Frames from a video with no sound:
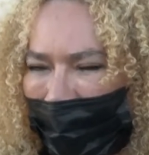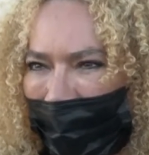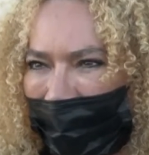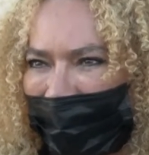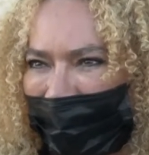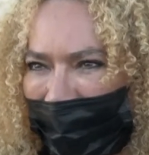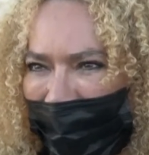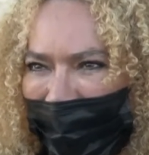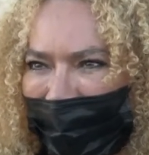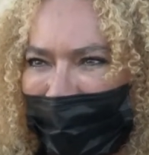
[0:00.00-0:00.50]
I
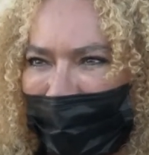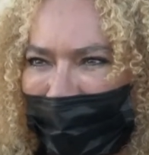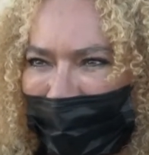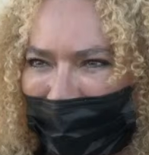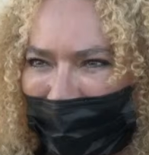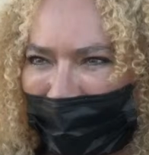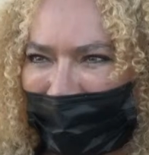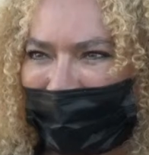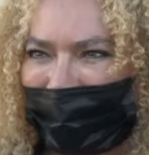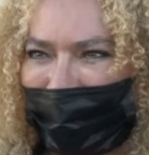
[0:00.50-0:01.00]
think
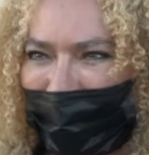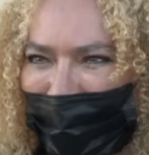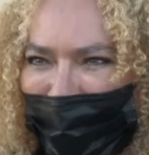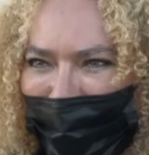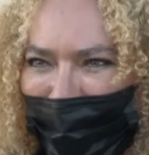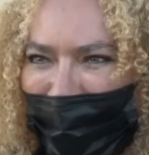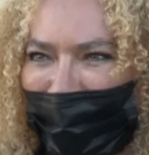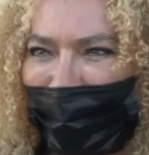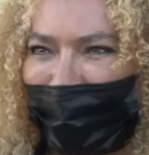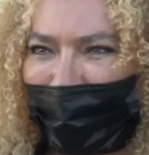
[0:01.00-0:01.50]
that it's going
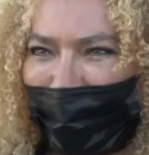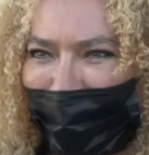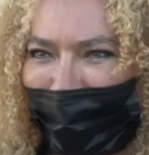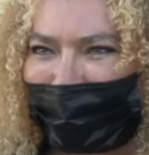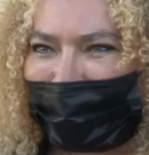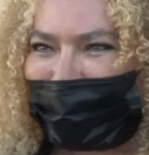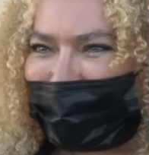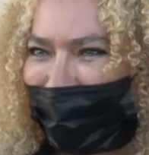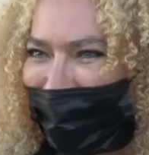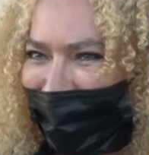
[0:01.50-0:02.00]
to be a
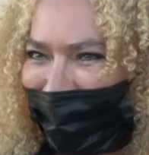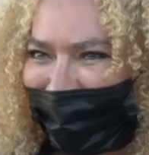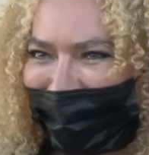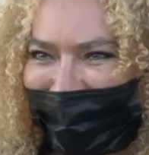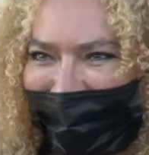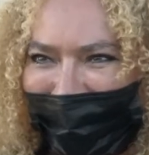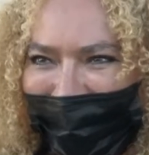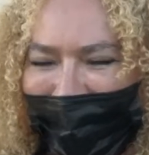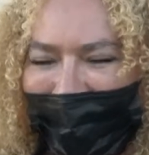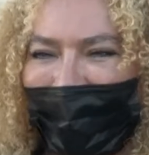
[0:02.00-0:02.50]
long
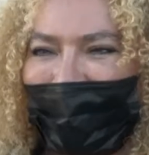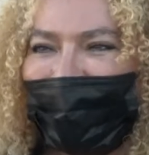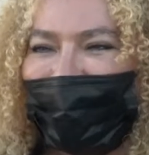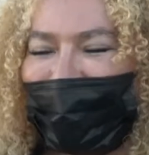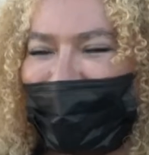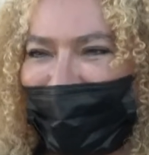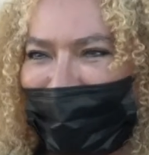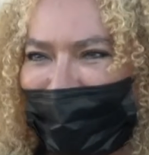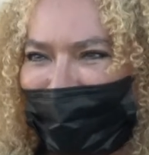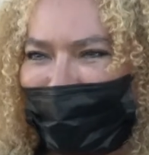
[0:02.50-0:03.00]
journey,
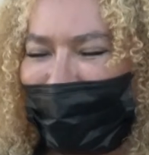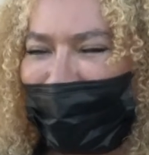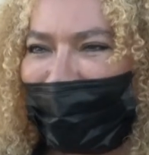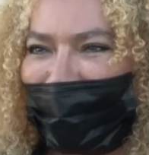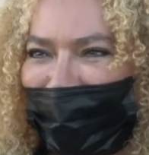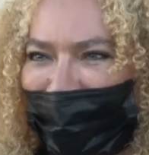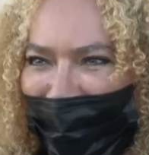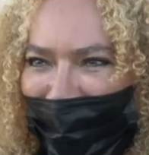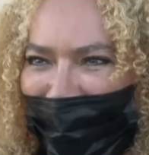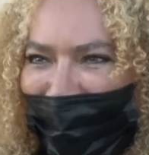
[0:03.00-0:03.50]
but it's
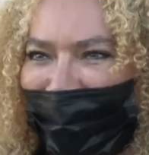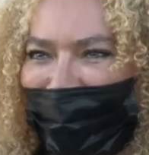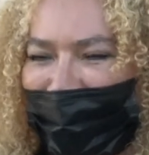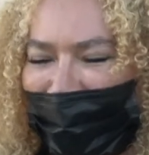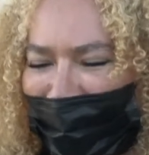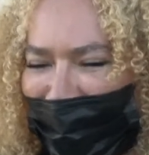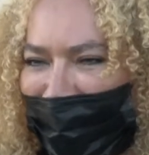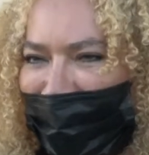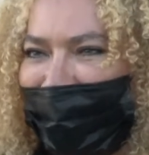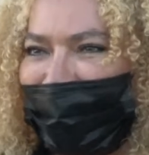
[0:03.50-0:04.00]
one that
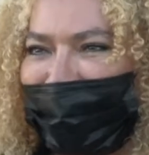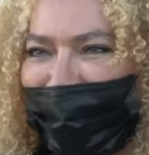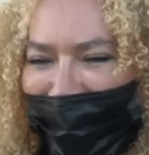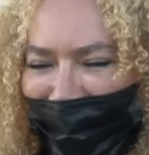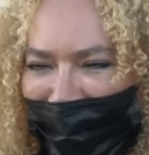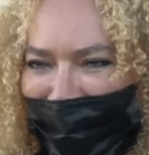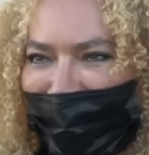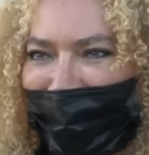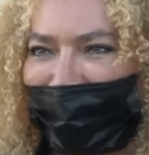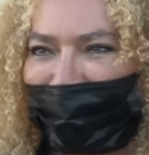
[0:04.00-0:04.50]
everybody
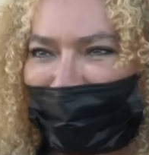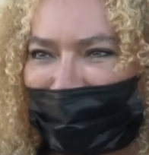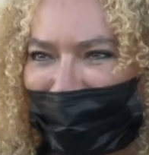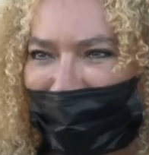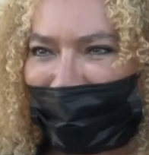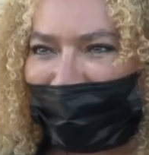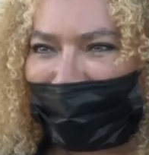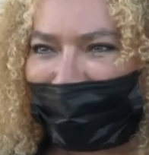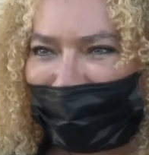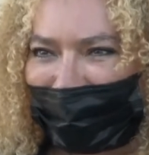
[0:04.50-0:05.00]
signed up
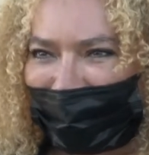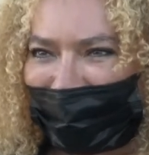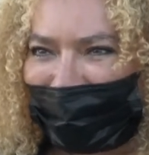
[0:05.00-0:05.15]
to.